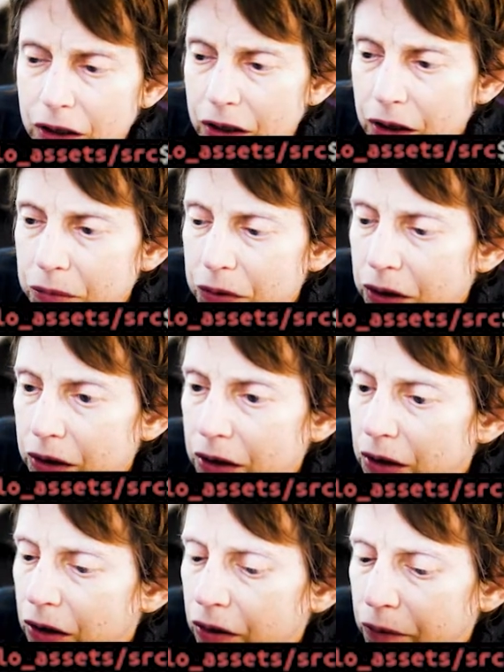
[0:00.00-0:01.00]
Let
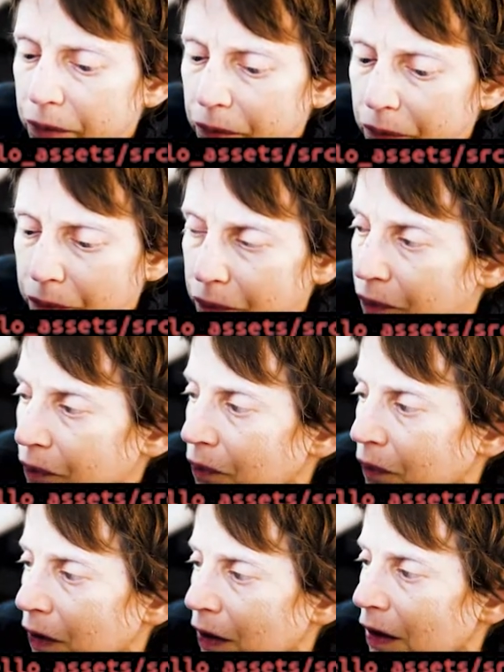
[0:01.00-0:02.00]
me
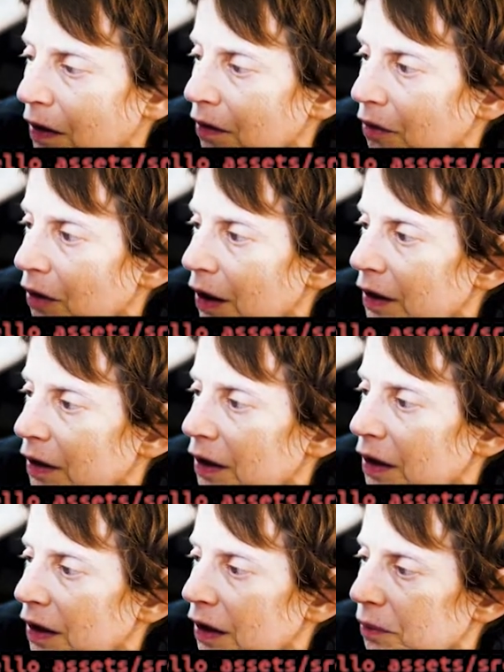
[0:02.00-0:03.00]
get the right
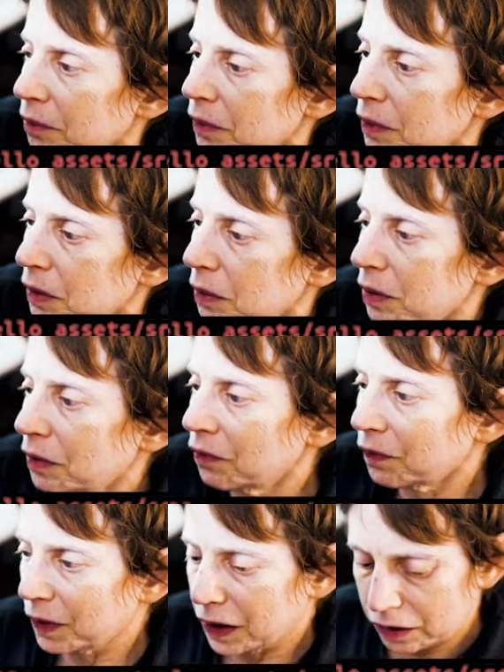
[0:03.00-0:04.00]
thing up. Let
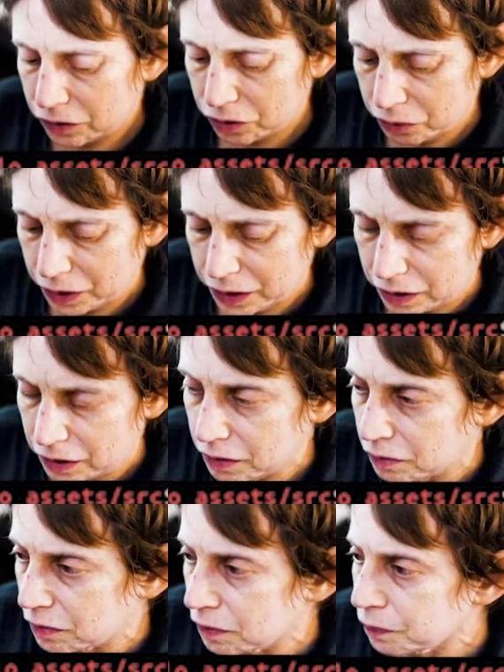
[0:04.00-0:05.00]
me get to it,
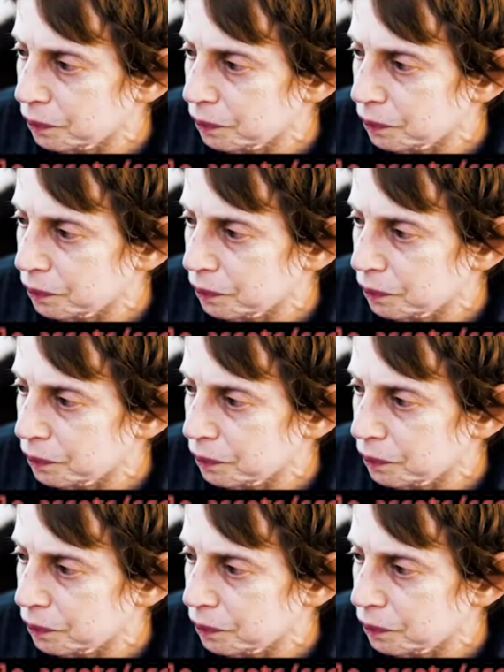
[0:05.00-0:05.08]
and